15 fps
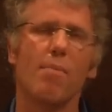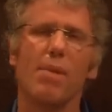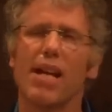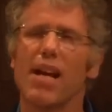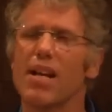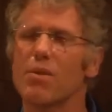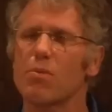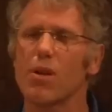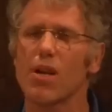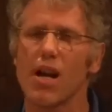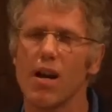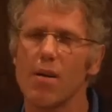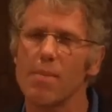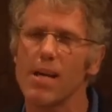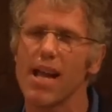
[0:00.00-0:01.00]
because we're
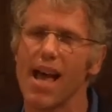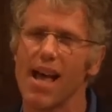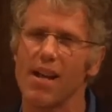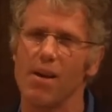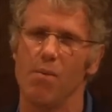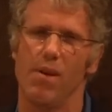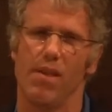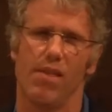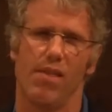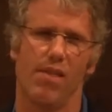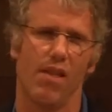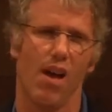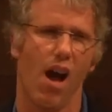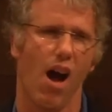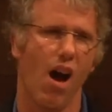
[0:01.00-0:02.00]
coming at it
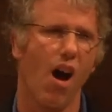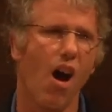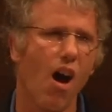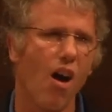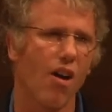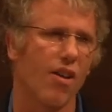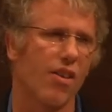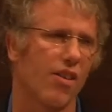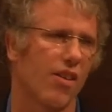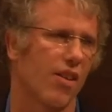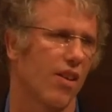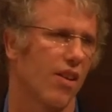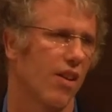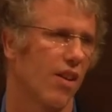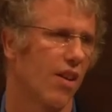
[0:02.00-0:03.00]
with a heart
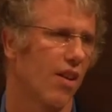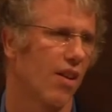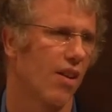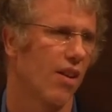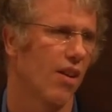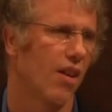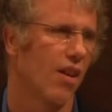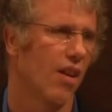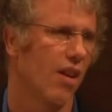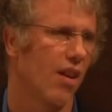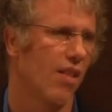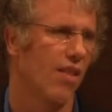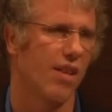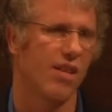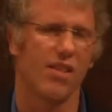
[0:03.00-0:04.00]

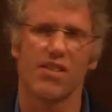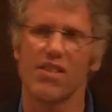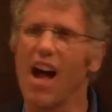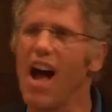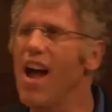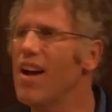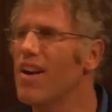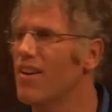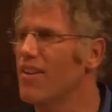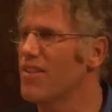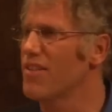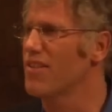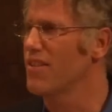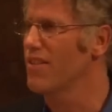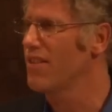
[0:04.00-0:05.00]
that
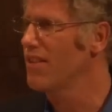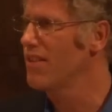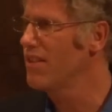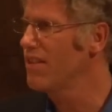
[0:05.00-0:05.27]
desires